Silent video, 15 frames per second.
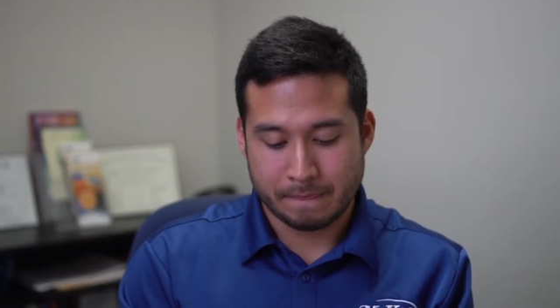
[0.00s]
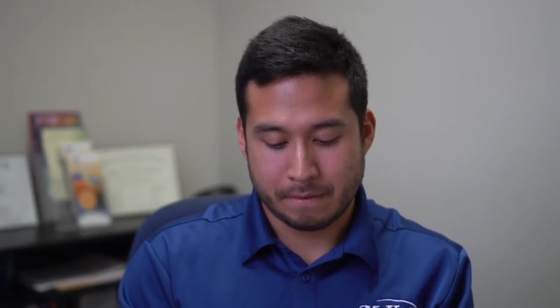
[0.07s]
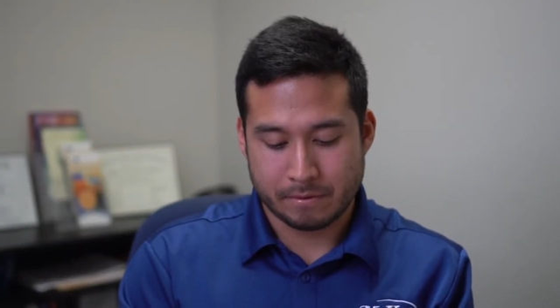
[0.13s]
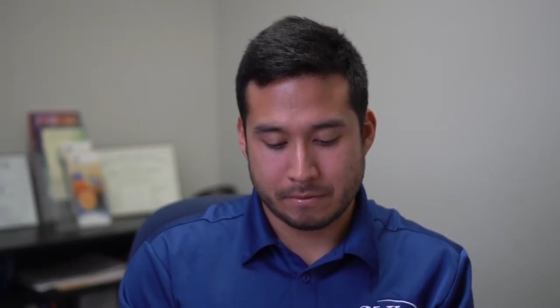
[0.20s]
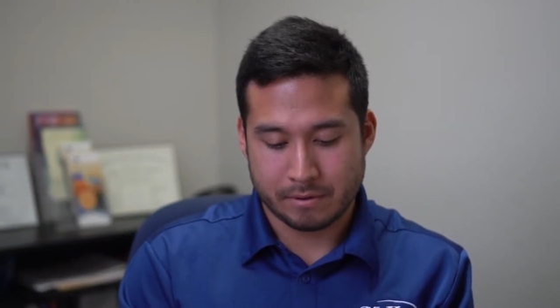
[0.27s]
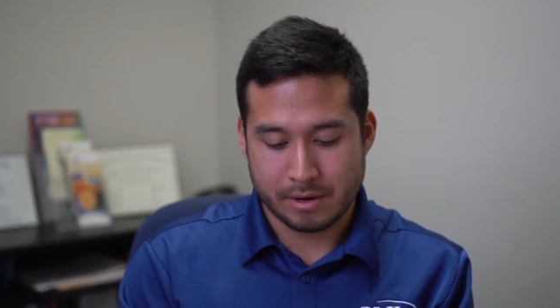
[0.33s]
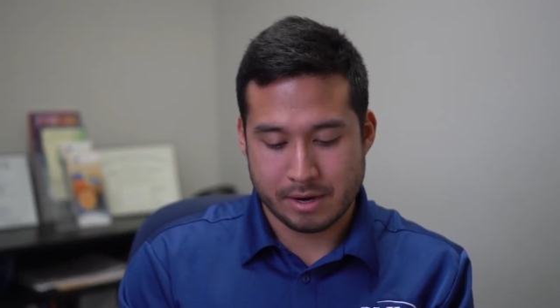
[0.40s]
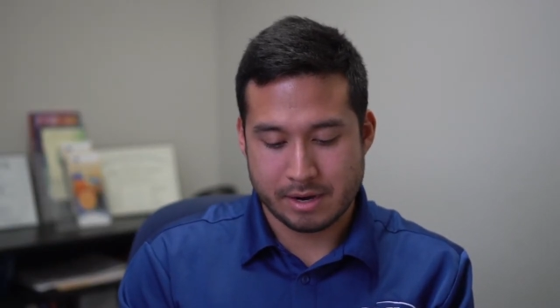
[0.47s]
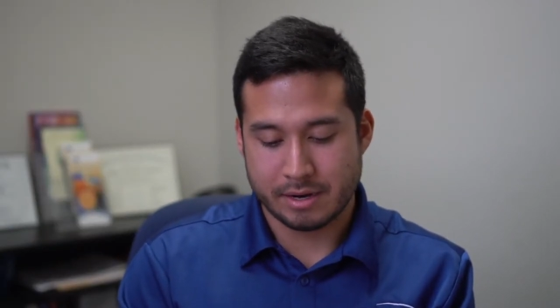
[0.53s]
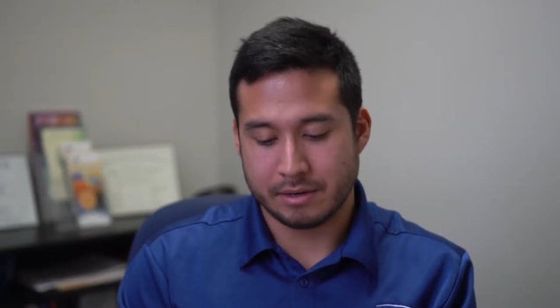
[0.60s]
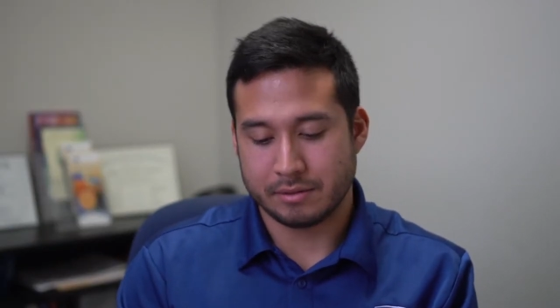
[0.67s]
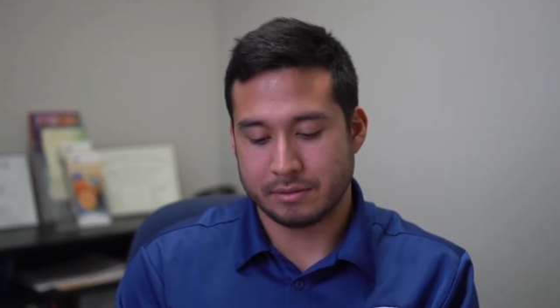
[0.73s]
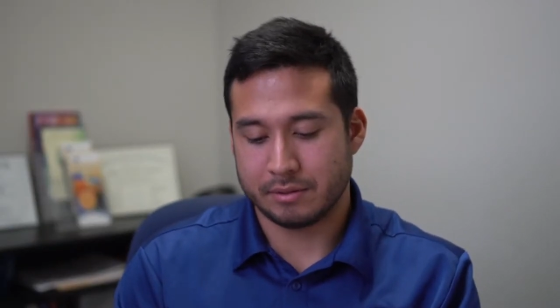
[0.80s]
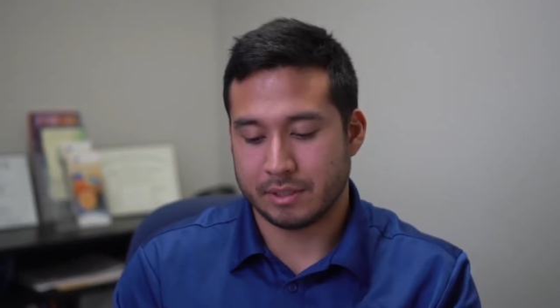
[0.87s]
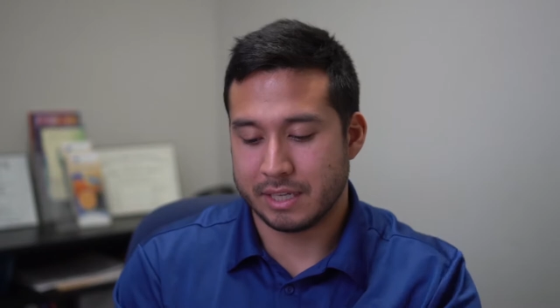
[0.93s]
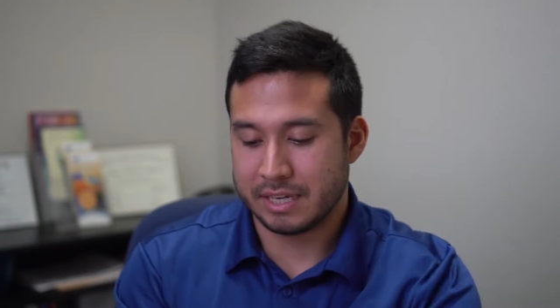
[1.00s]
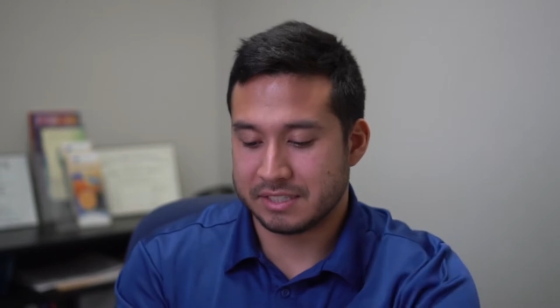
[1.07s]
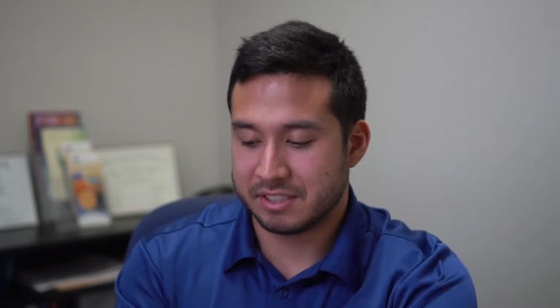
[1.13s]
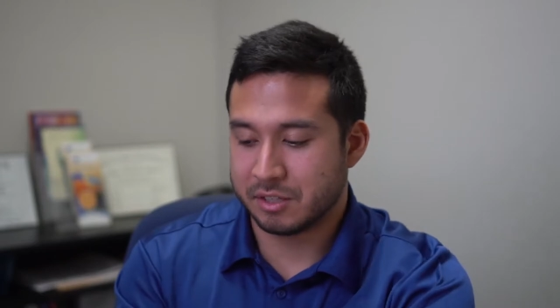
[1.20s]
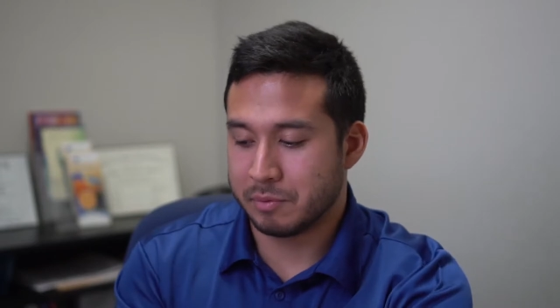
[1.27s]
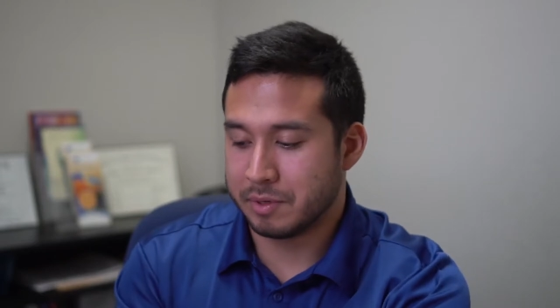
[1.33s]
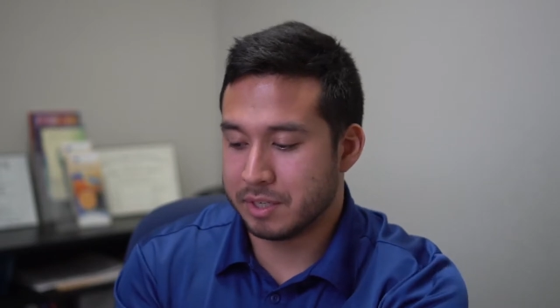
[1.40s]
All right, the
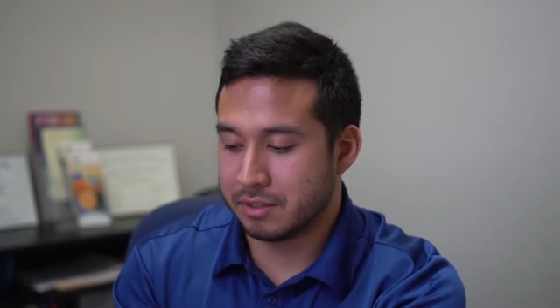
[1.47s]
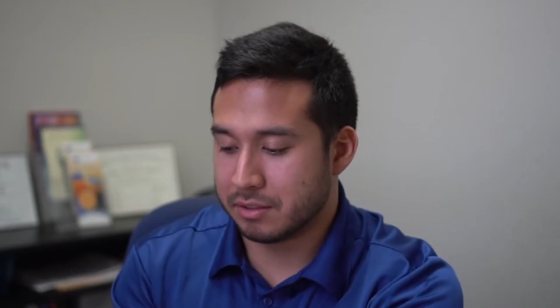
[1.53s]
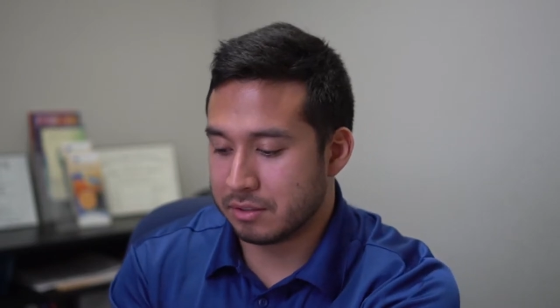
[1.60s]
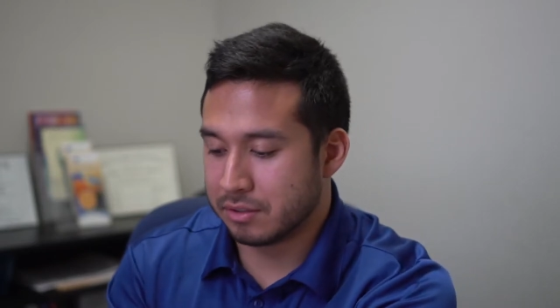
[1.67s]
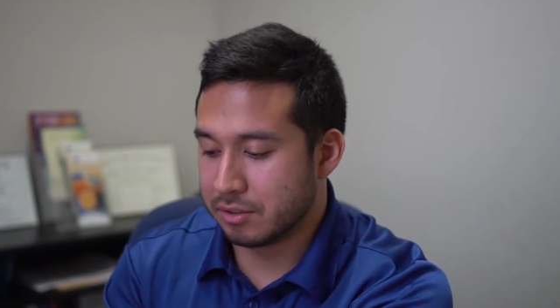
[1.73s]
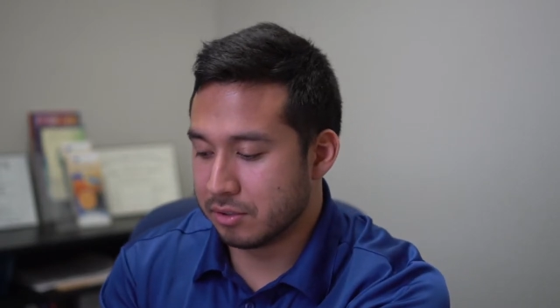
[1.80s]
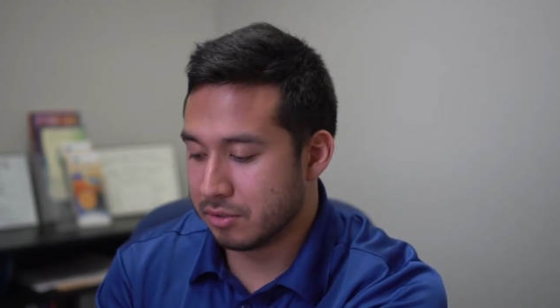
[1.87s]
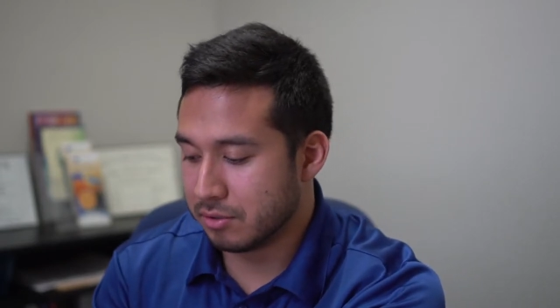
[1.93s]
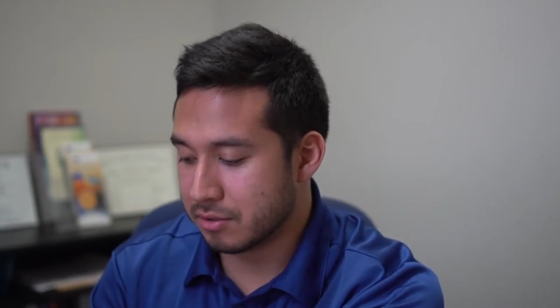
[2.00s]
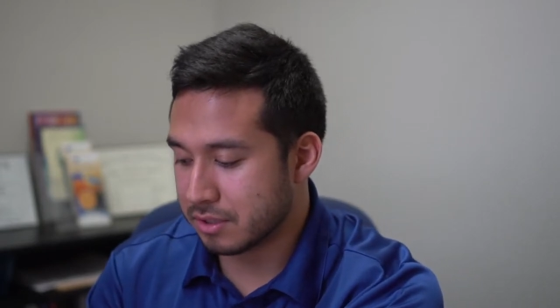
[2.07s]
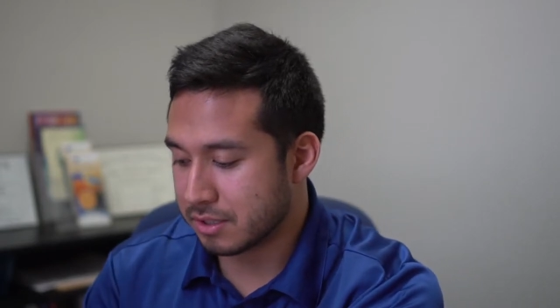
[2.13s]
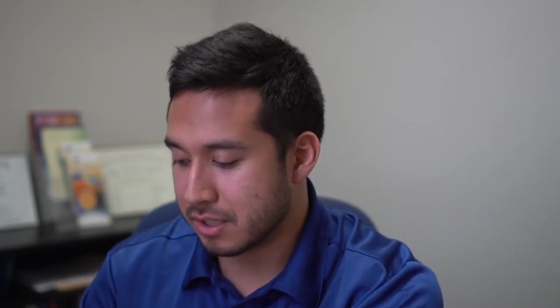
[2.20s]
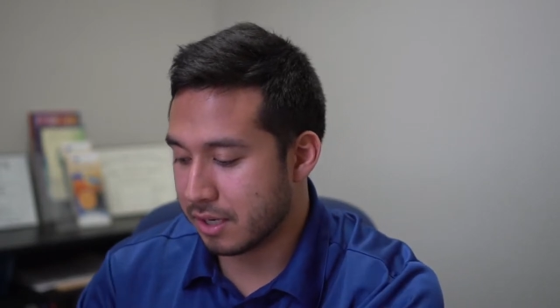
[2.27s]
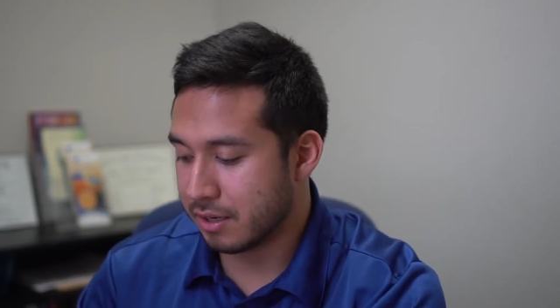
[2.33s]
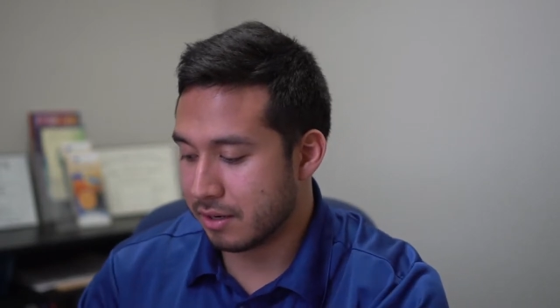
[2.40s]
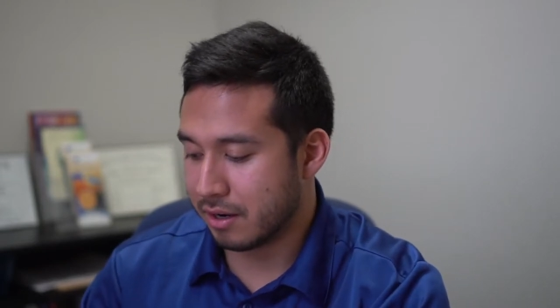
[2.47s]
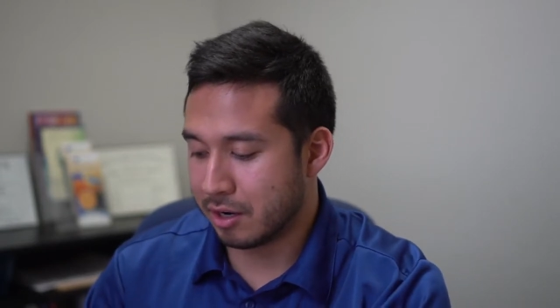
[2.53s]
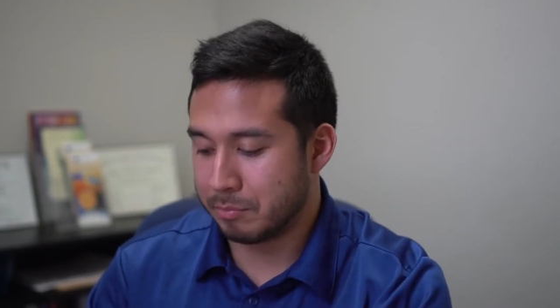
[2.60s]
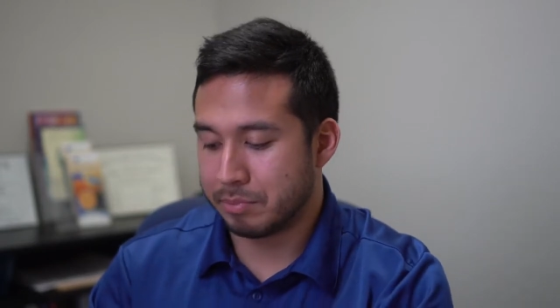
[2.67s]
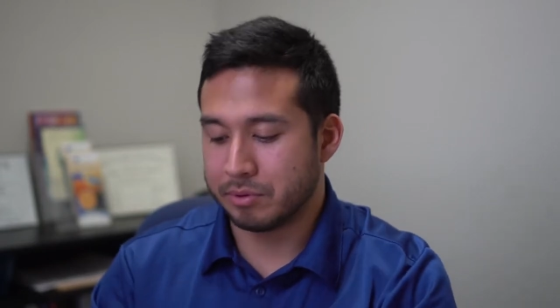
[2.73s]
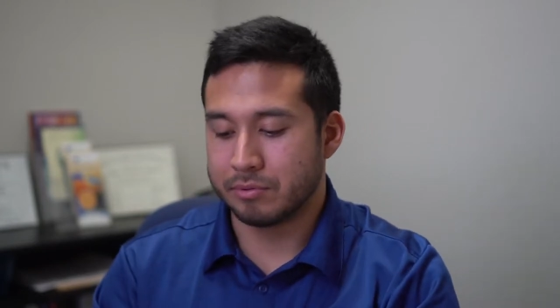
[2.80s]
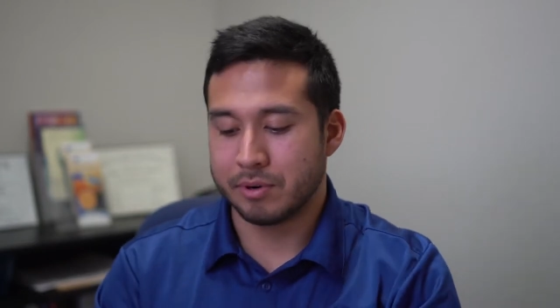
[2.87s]
last thing we need to do is get it
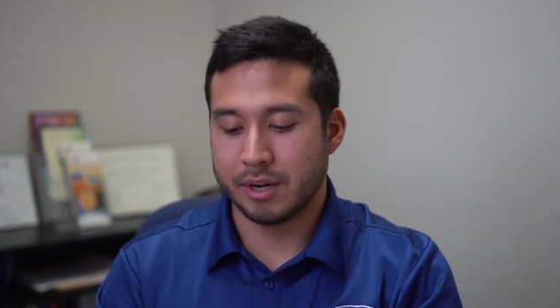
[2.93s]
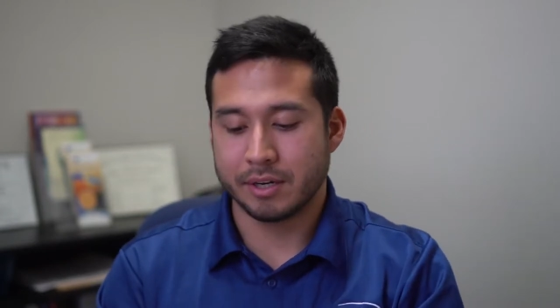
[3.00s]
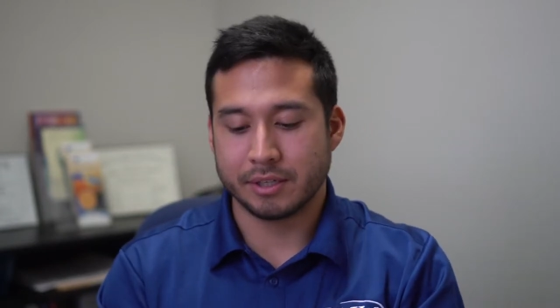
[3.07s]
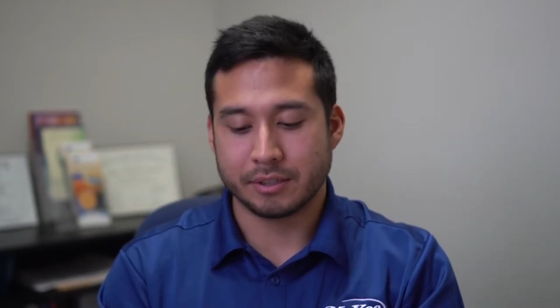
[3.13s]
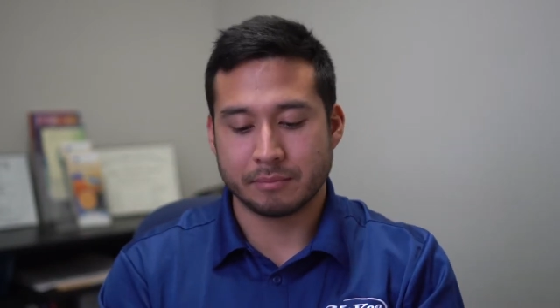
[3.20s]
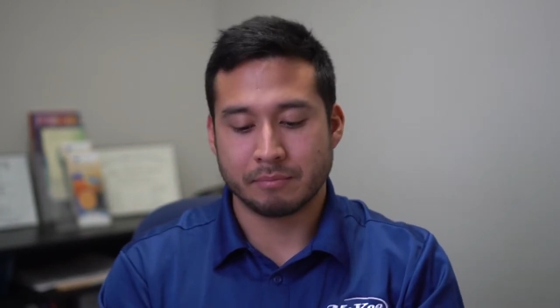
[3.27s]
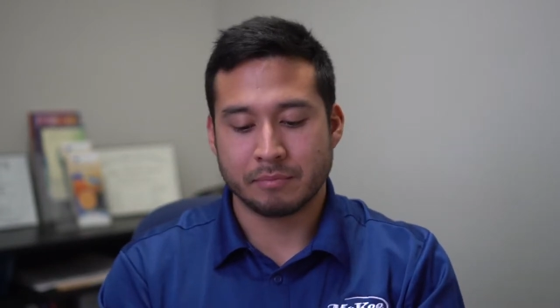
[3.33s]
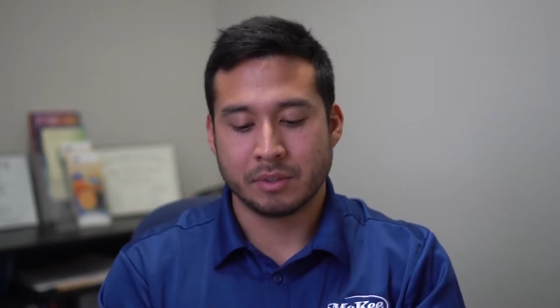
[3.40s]
up and running.